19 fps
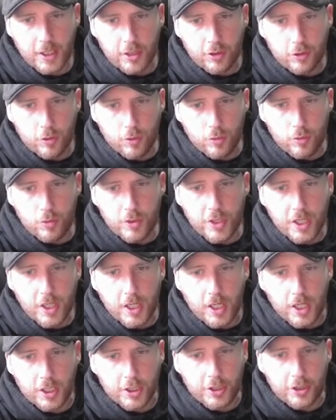called
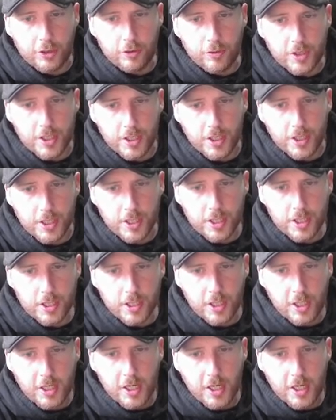a caduceus,